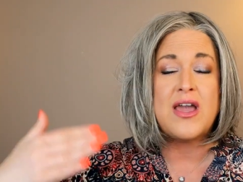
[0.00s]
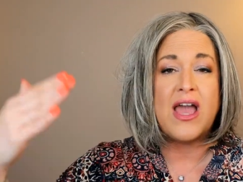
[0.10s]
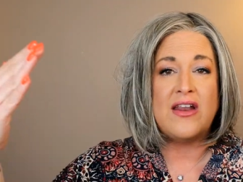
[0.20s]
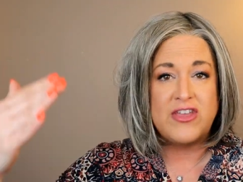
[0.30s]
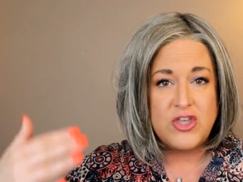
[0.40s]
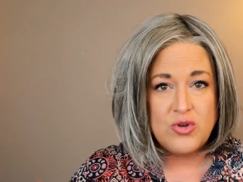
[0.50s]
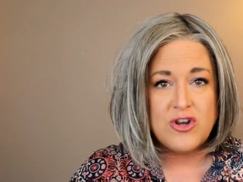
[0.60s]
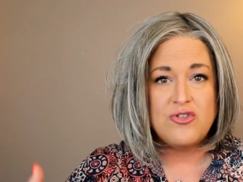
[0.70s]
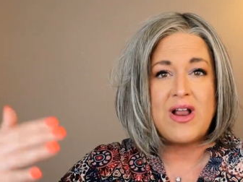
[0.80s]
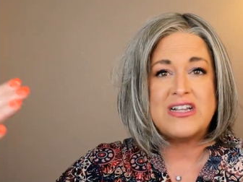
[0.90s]
a kind of a
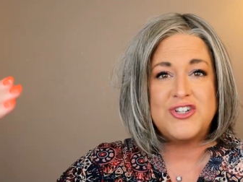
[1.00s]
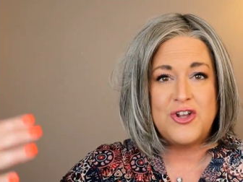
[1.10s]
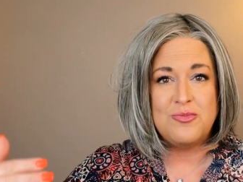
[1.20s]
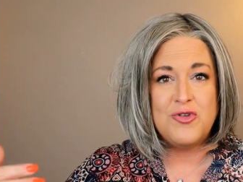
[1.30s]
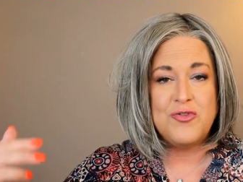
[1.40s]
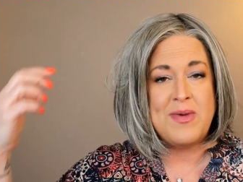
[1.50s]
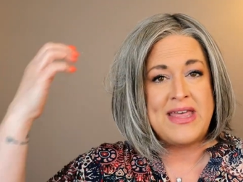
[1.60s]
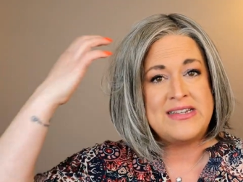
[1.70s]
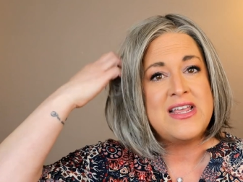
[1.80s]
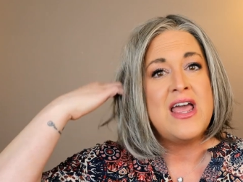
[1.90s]
unidirectional
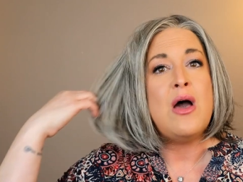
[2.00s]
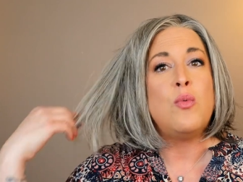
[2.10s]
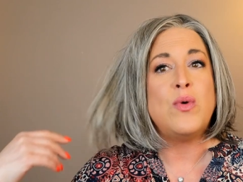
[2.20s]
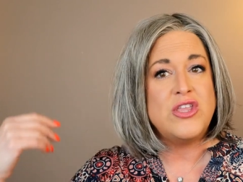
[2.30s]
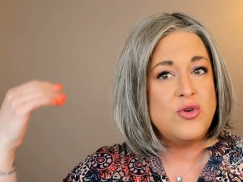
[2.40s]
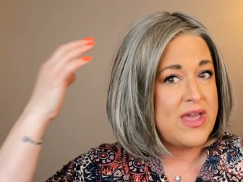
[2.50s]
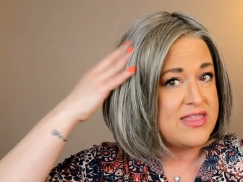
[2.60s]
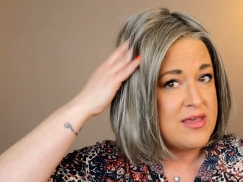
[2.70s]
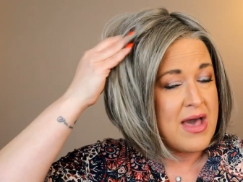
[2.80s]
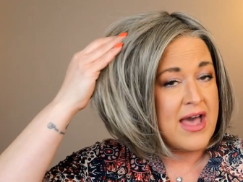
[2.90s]
movement when you
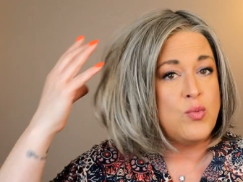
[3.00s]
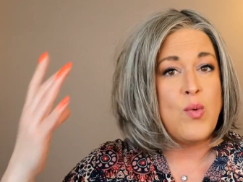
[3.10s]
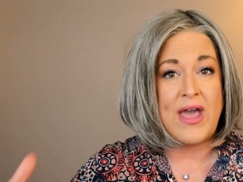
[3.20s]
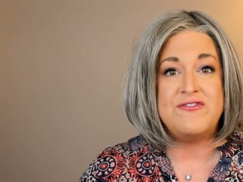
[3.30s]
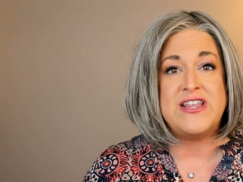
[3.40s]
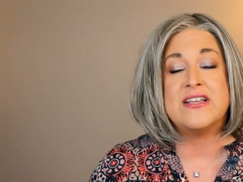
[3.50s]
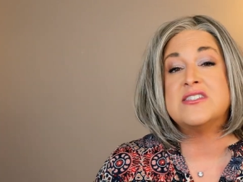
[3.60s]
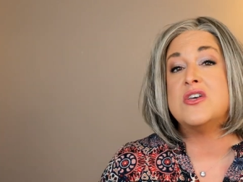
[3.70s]
get them on wefting.